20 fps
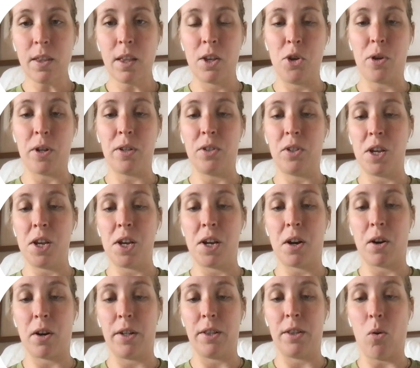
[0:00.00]
You can see
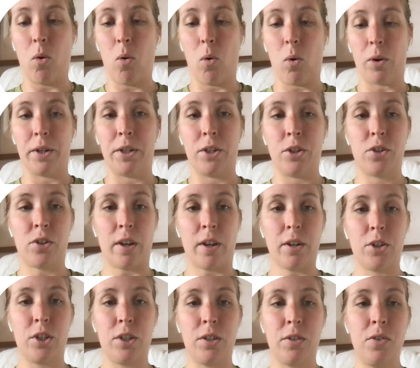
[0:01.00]
here in the orange
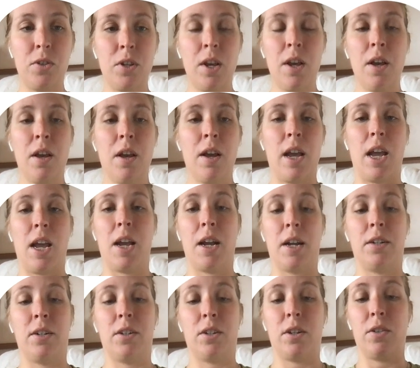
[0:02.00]
sections.
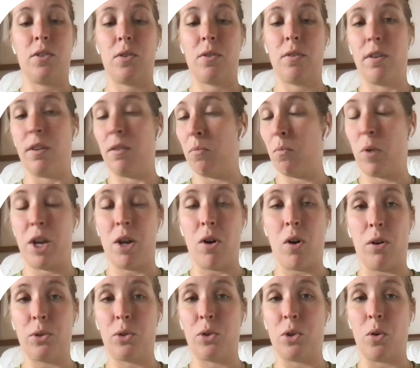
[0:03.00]
And we
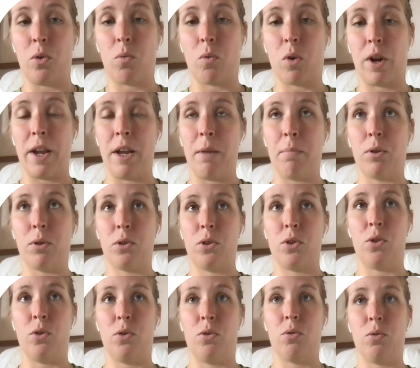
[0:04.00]
also were able
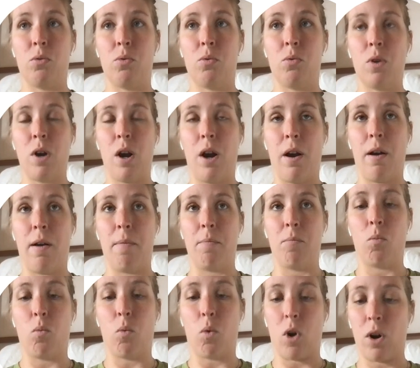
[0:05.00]
to
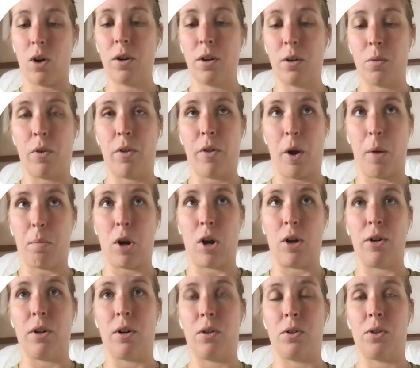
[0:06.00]
work with our
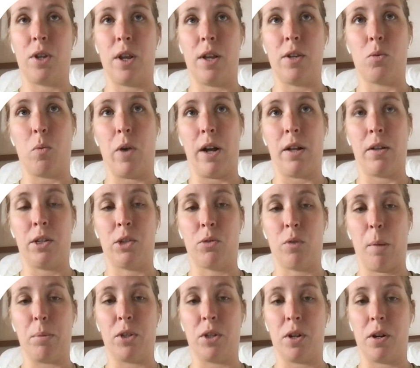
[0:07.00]
partners as well as
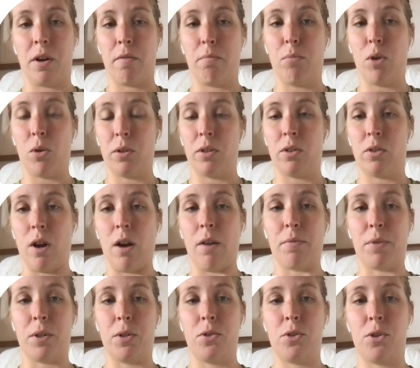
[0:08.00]
Representative Moulton's
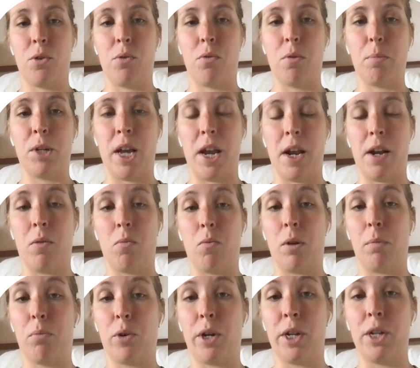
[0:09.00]
office to obtain a
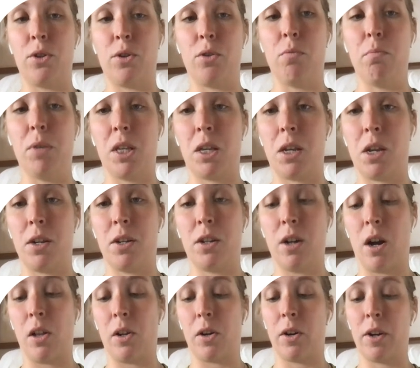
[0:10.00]
$1.2 million
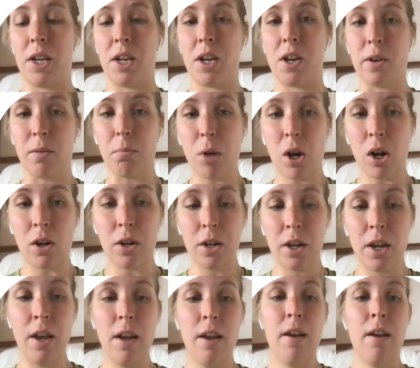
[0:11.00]

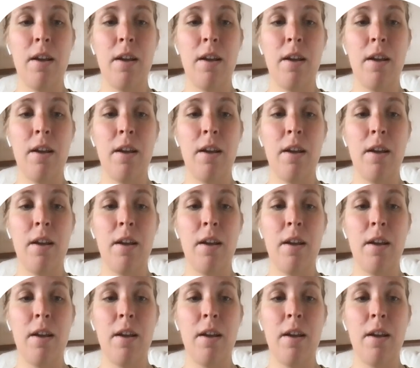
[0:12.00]
earmark